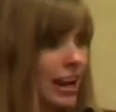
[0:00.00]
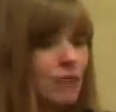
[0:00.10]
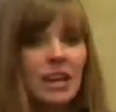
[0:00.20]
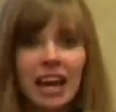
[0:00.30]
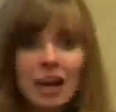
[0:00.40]
I
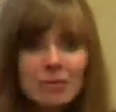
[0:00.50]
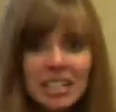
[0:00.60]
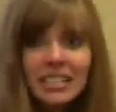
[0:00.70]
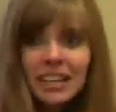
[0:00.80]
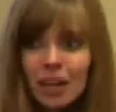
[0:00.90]
mean, how
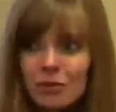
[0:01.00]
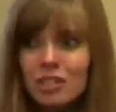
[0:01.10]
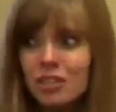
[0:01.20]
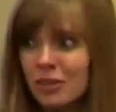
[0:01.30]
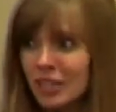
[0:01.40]
many times
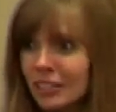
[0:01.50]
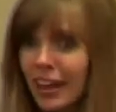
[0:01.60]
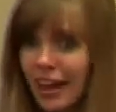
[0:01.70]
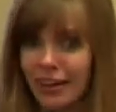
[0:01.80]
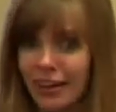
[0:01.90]
do you hear
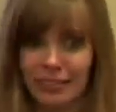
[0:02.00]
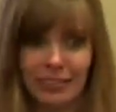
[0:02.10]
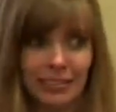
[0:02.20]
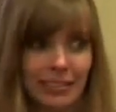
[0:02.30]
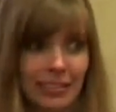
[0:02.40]
that,
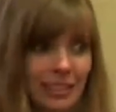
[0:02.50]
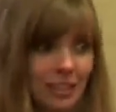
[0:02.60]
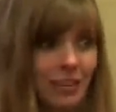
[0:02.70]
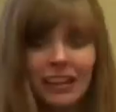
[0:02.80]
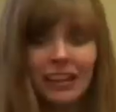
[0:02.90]

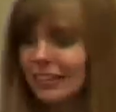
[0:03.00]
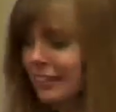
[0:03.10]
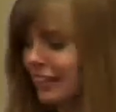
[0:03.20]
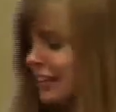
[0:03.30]
right?